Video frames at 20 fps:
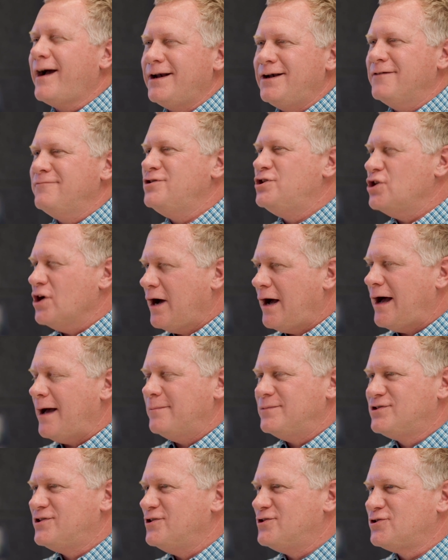of
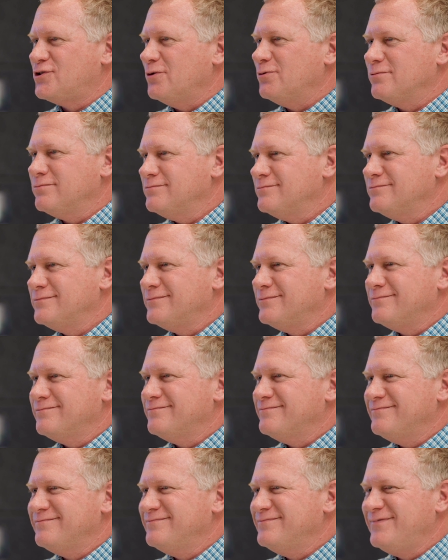jobs
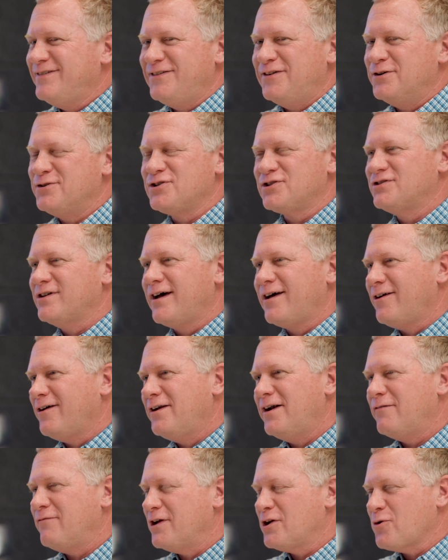they're just not
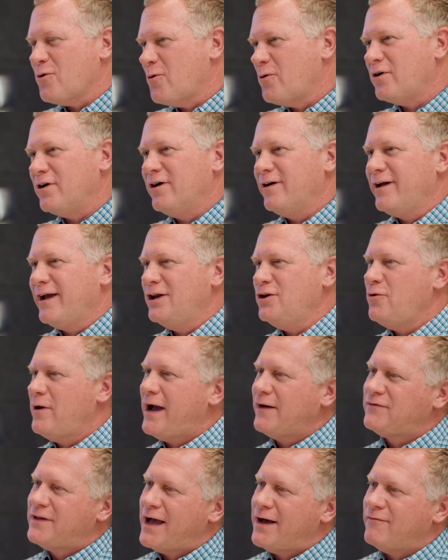on every corner. And you
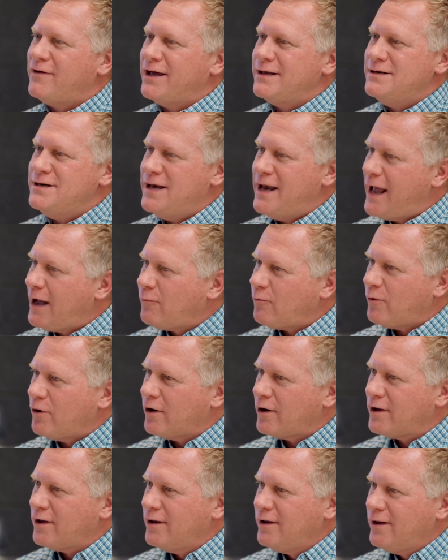have to have a
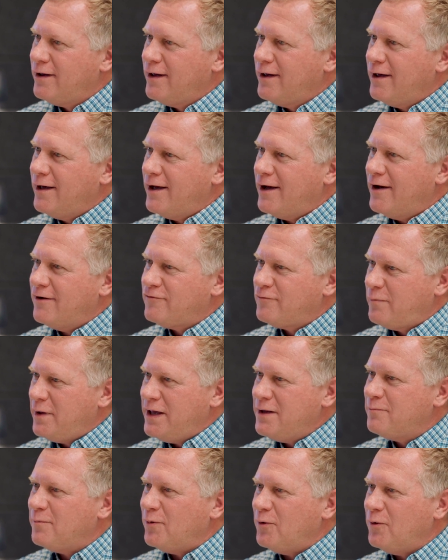network of
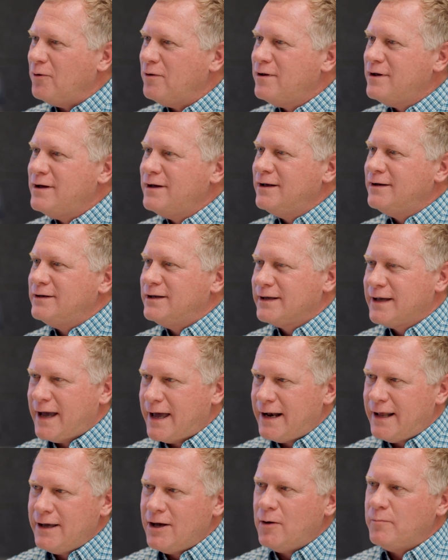people to
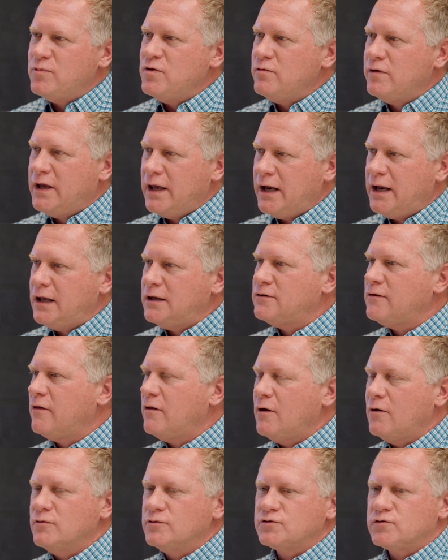kind of help you get into
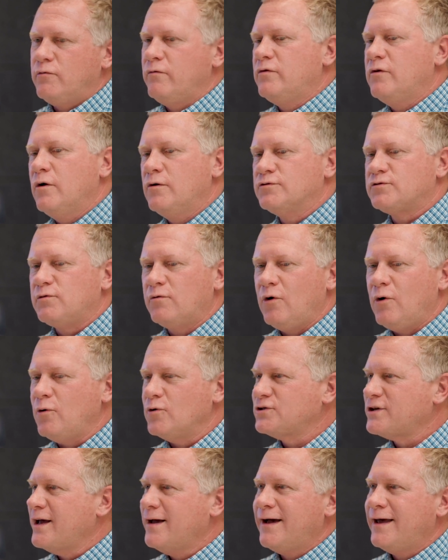those
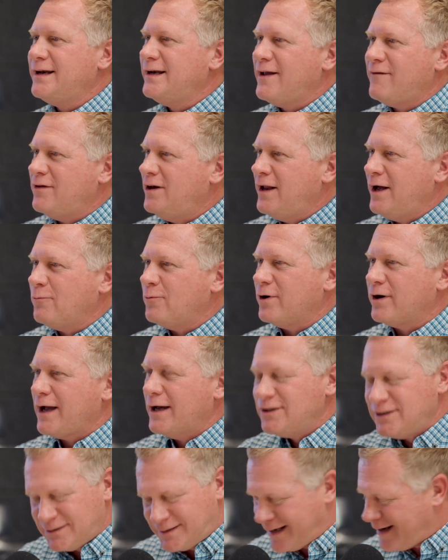roles. I didn't have a network.
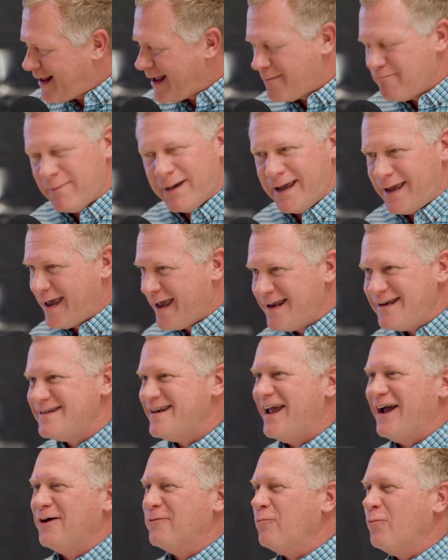I just had my head
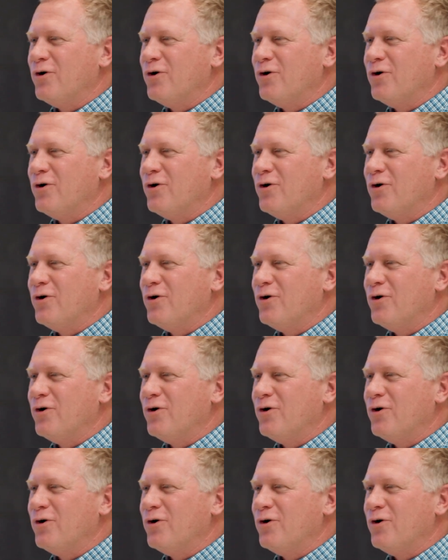down